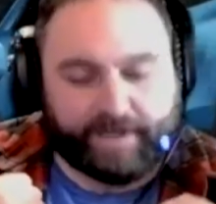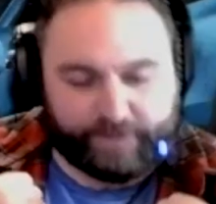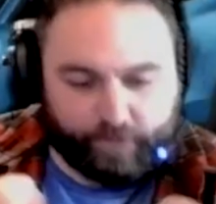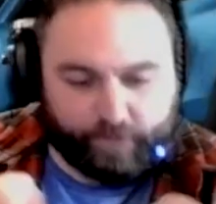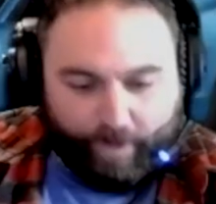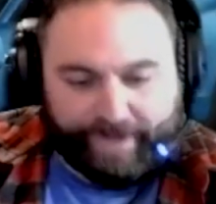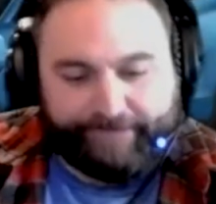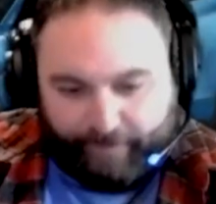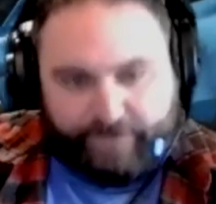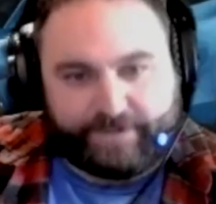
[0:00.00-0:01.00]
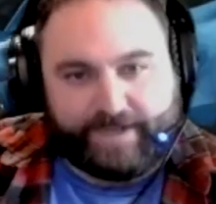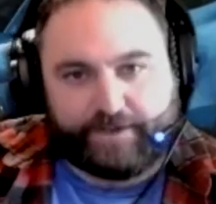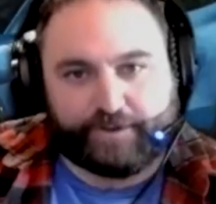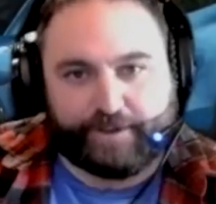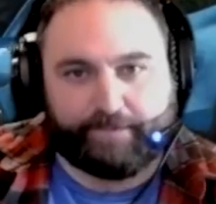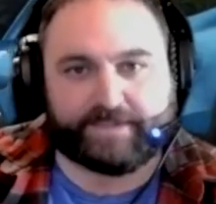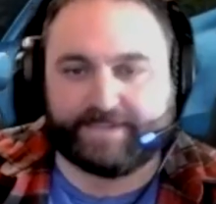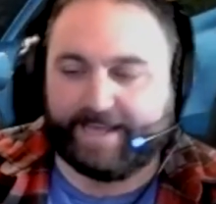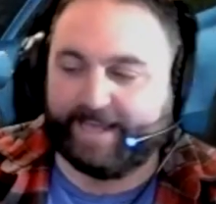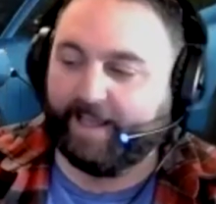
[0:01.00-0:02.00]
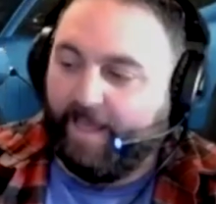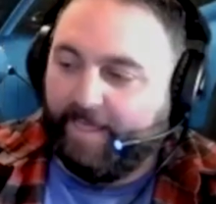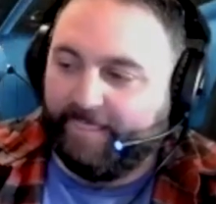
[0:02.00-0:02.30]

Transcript: a 21st century Mustang